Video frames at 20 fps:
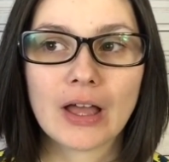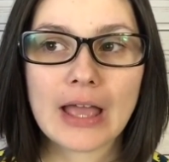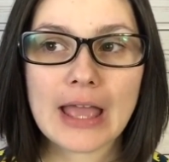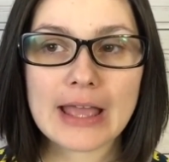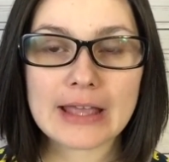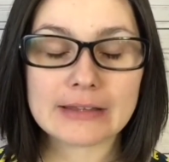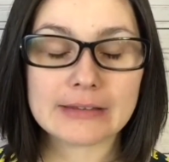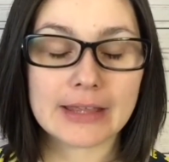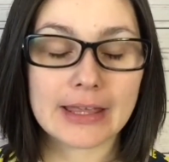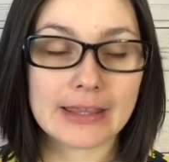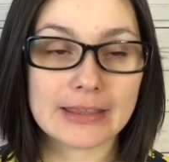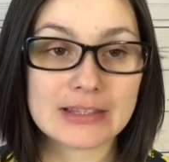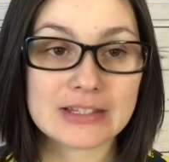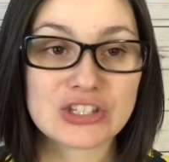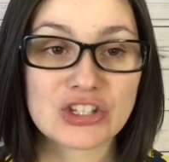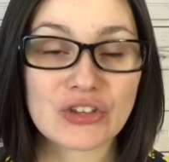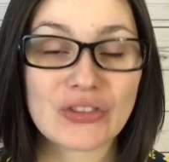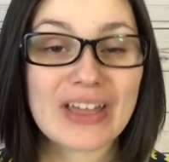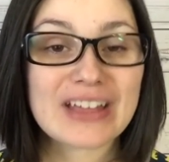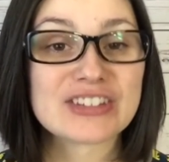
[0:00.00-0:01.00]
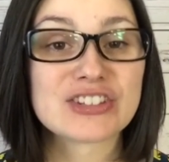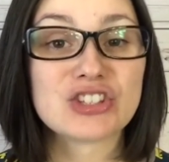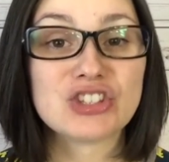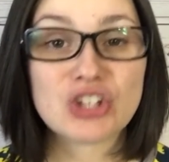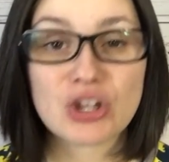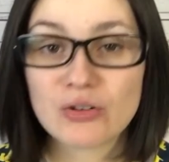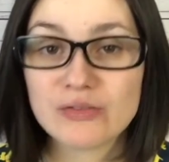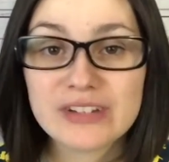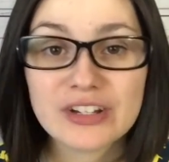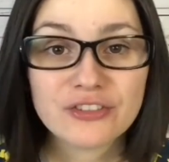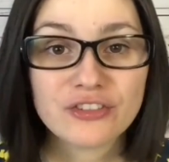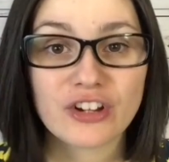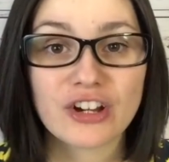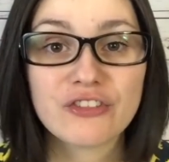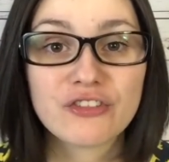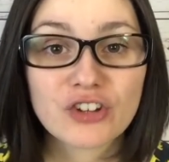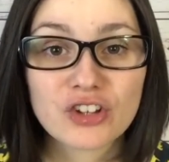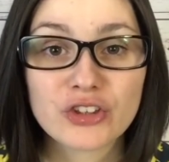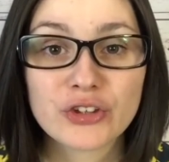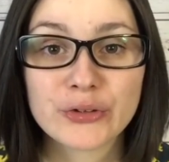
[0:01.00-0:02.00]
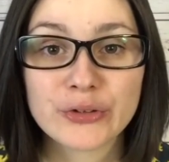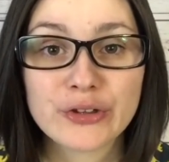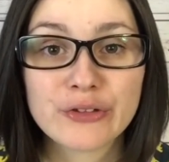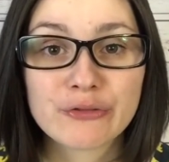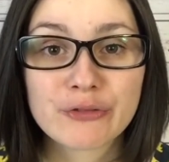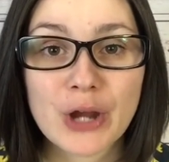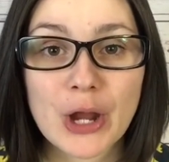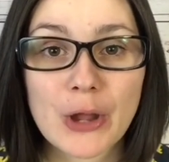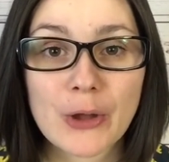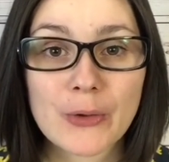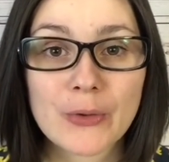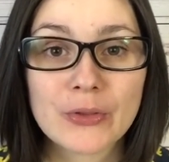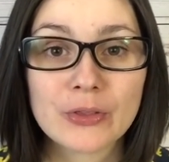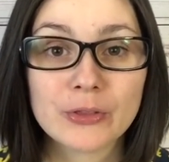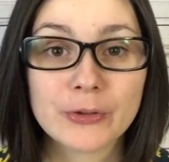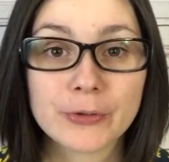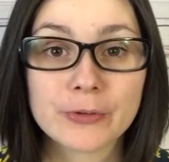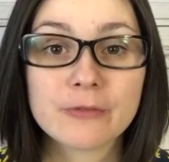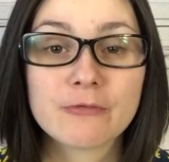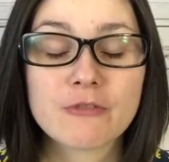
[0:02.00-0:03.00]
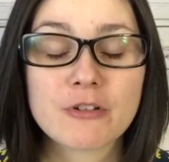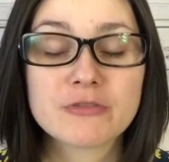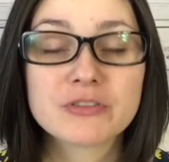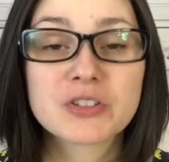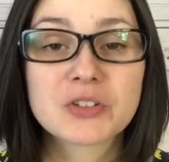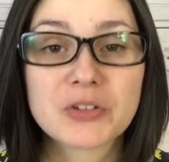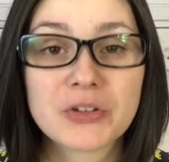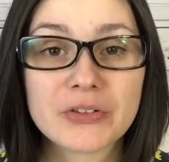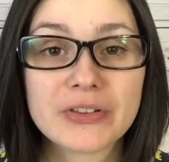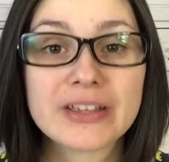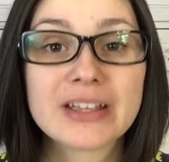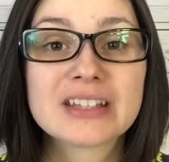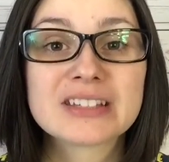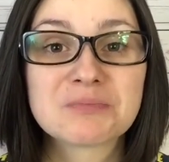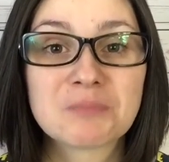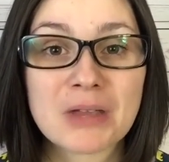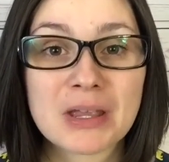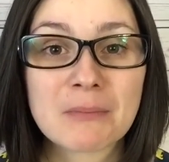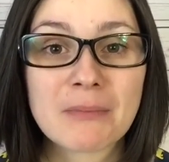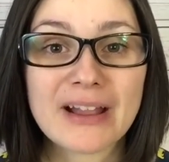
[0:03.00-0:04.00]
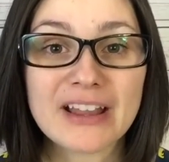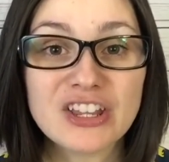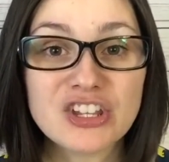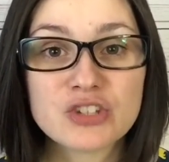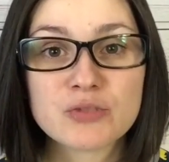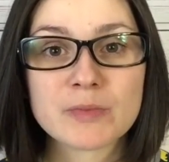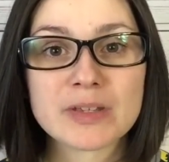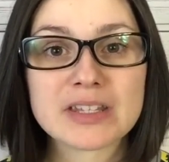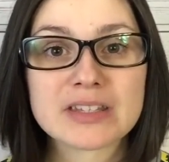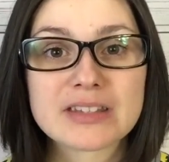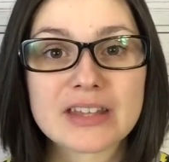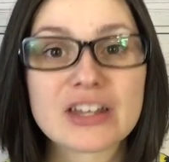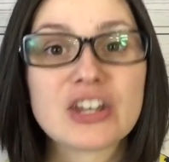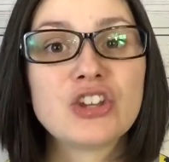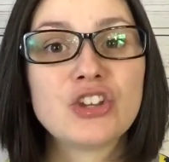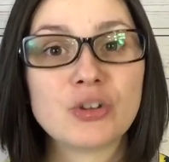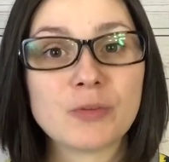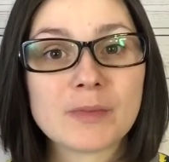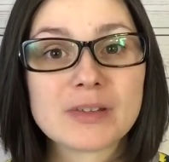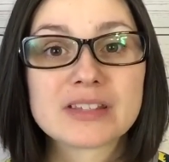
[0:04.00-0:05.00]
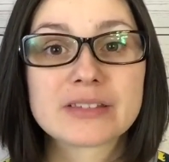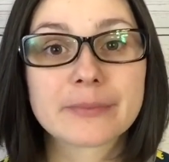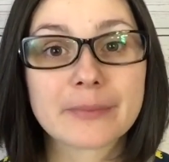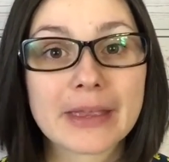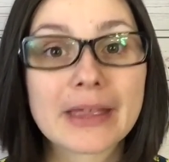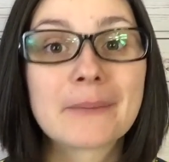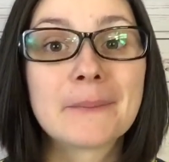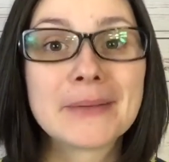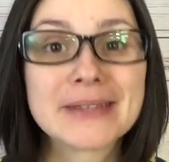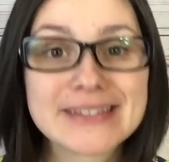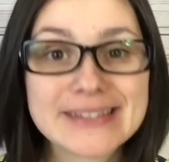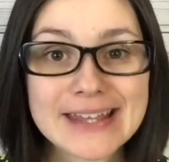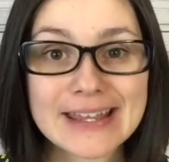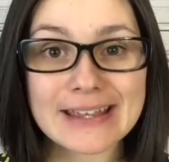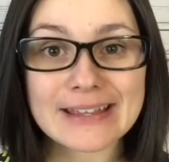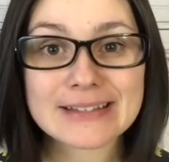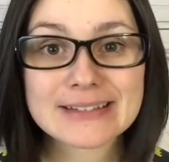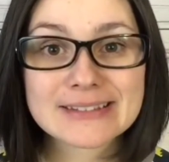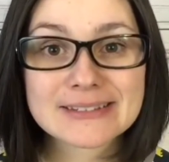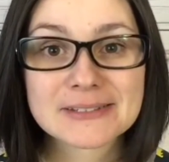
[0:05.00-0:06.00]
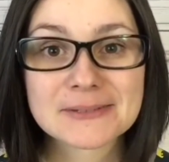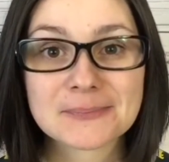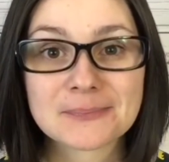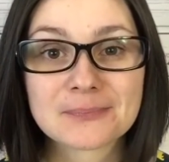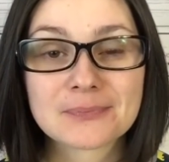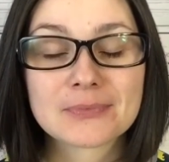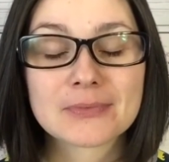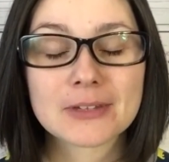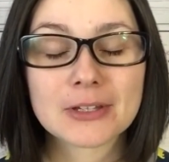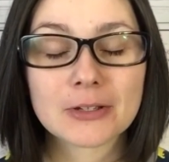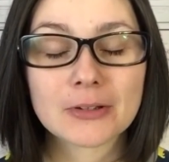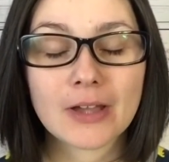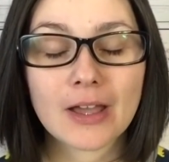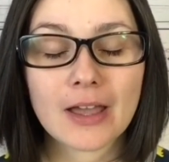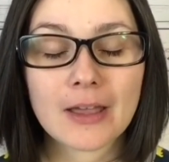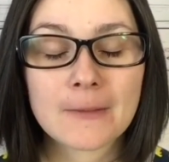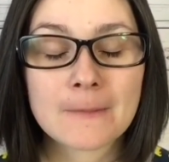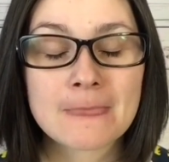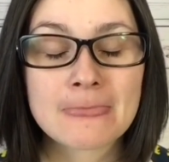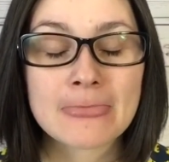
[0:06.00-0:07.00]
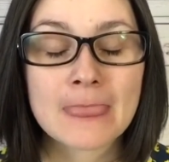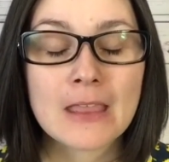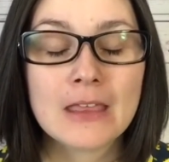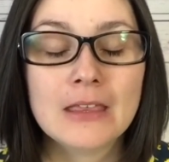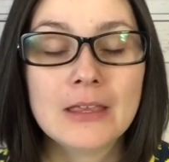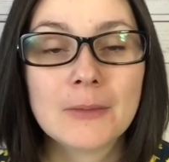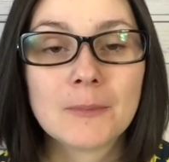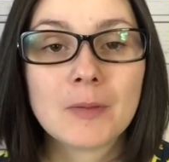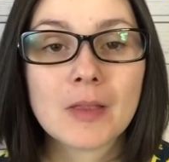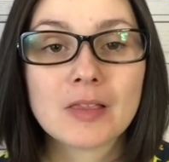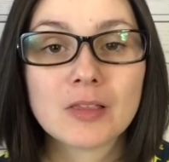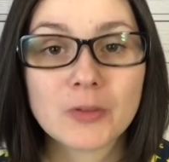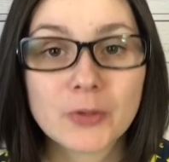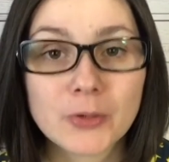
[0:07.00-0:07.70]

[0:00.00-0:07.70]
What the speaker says: And so that's no different for LuLaRoe. LuLaRoe's clothing is made by humans, and humans make mistakes. Okay? But